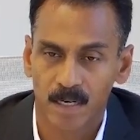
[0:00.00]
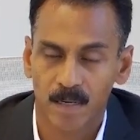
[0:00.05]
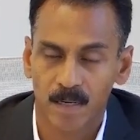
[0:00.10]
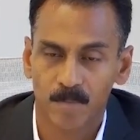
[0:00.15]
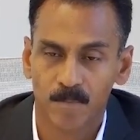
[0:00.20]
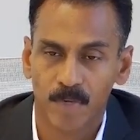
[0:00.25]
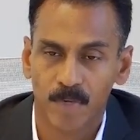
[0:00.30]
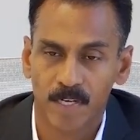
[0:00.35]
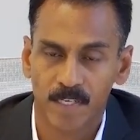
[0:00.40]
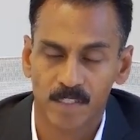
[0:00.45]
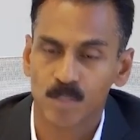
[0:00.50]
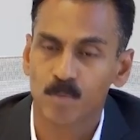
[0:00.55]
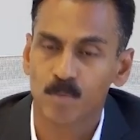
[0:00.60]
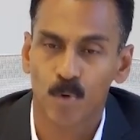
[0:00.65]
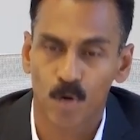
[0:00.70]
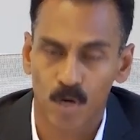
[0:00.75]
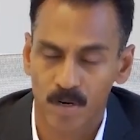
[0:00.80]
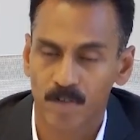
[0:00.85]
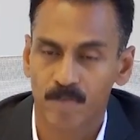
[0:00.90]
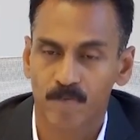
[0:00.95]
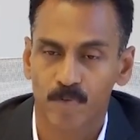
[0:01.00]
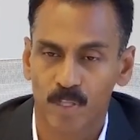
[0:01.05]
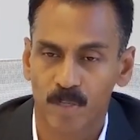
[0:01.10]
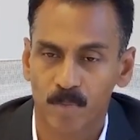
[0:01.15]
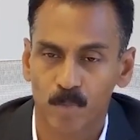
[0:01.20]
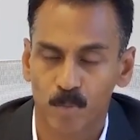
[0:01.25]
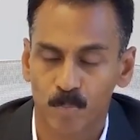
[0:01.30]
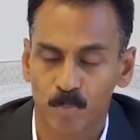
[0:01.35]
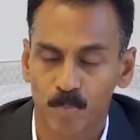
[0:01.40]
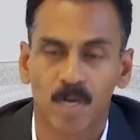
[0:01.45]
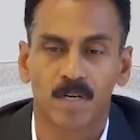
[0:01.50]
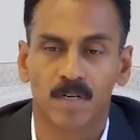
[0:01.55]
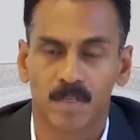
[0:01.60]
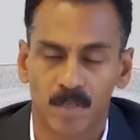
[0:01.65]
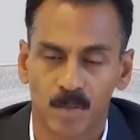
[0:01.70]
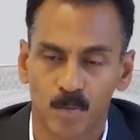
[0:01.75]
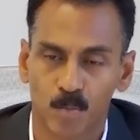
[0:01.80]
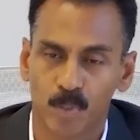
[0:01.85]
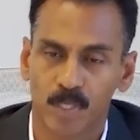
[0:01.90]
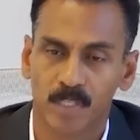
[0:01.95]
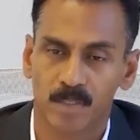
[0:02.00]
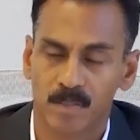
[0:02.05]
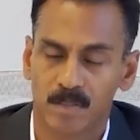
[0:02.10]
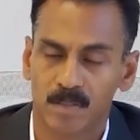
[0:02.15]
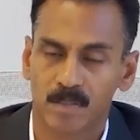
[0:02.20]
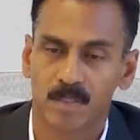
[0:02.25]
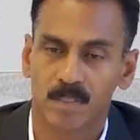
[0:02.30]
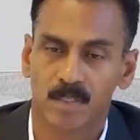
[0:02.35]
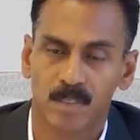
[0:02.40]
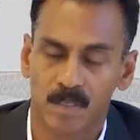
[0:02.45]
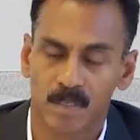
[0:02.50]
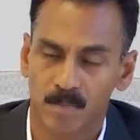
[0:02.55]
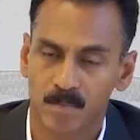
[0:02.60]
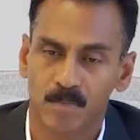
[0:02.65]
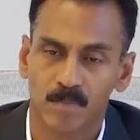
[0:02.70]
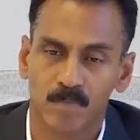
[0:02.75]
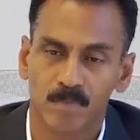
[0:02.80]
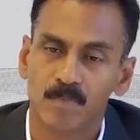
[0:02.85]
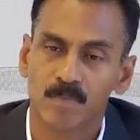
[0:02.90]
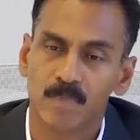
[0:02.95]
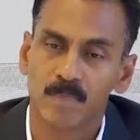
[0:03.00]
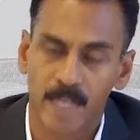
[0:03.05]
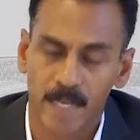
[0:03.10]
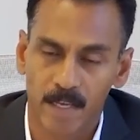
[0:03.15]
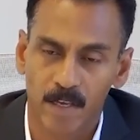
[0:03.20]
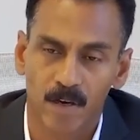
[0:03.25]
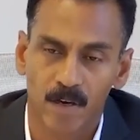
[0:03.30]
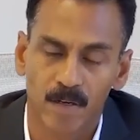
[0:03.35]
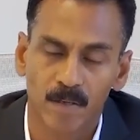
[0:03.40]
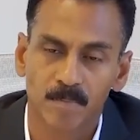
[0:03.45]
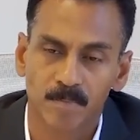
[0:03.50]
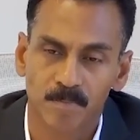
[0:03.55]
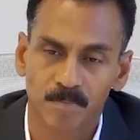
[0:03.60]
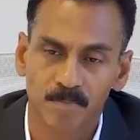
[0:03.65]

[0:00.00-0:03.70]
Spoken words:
it is important for them to partner with Techion.